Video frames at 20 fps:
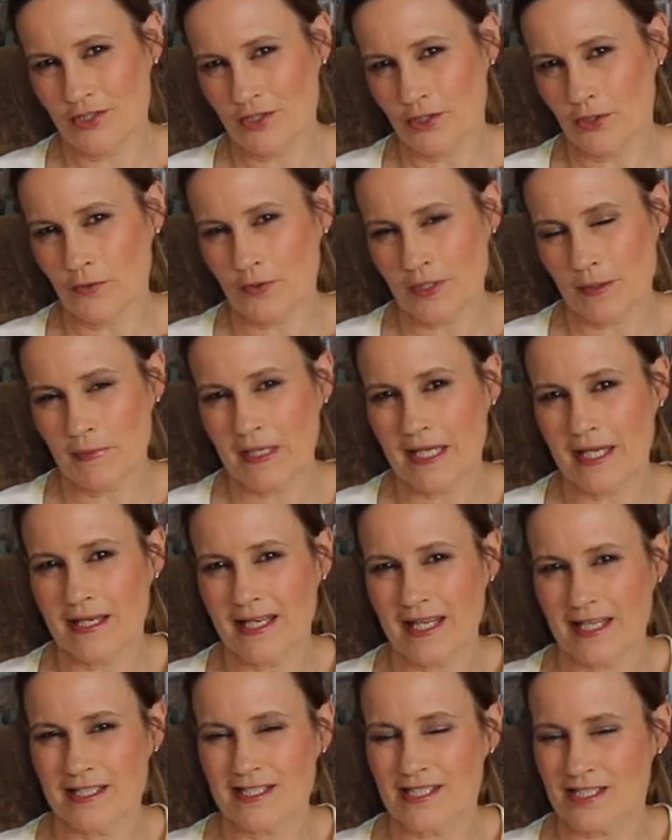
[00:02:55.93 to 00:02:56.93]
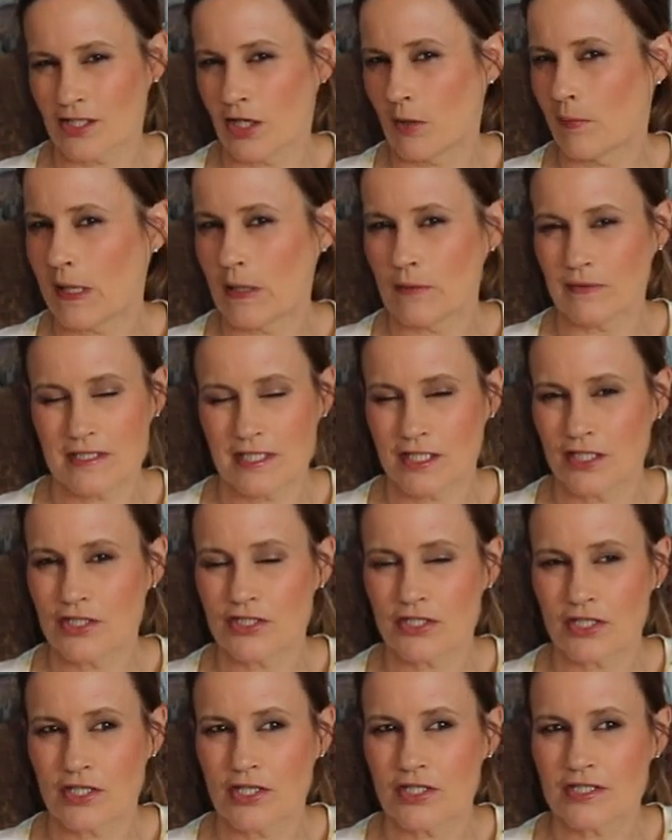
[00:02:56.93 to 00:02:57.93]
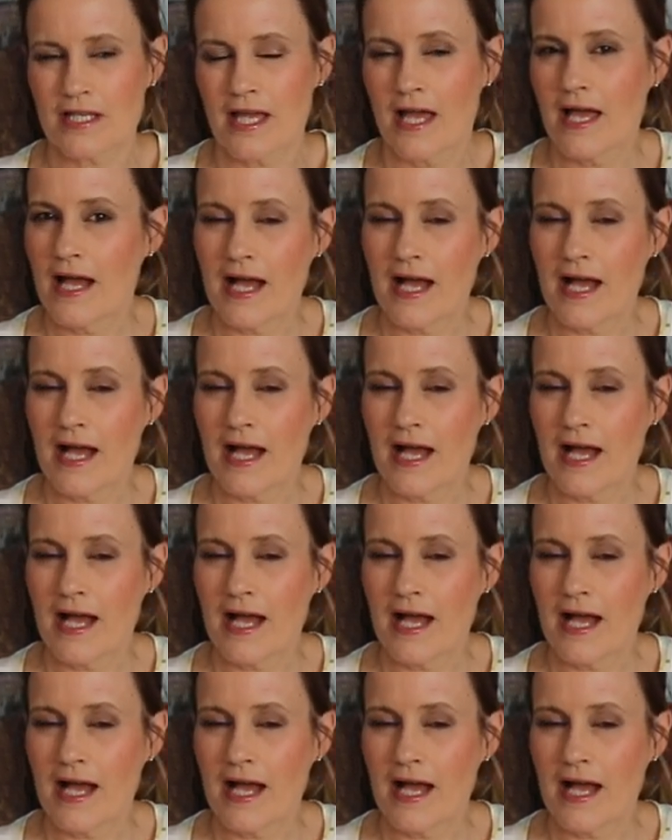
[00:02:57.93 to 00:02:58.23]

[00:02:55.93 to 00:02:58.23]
You know what I mean? Like a slob out t-shirt.